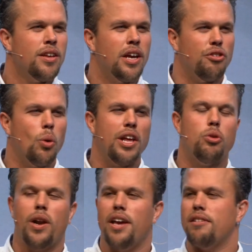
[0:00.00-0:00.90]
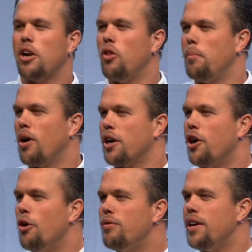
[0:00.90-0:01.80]
2020 has not only brought
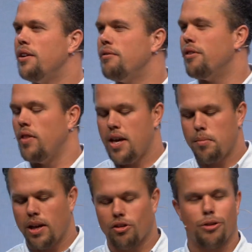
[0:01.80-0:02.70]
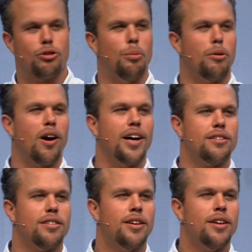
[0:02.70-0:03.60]
COVID for them, it's also brought